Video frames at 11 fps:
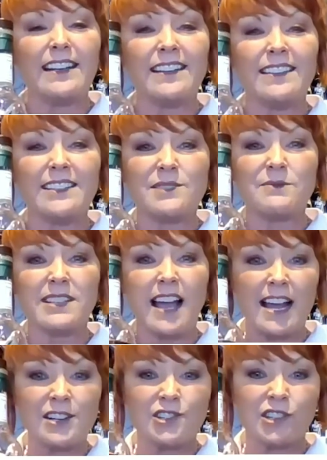it, this was
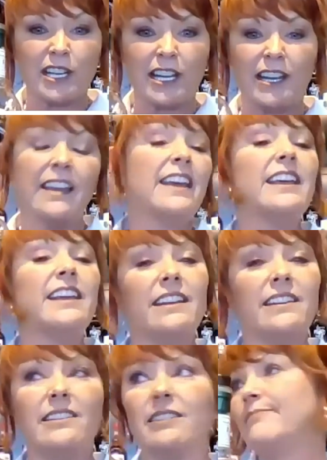actually
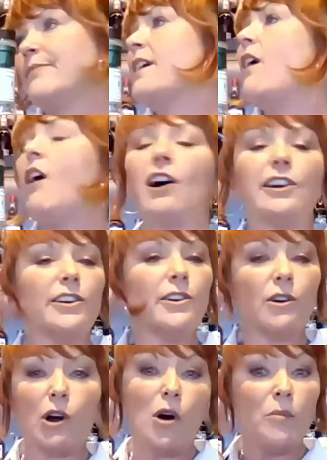in honor or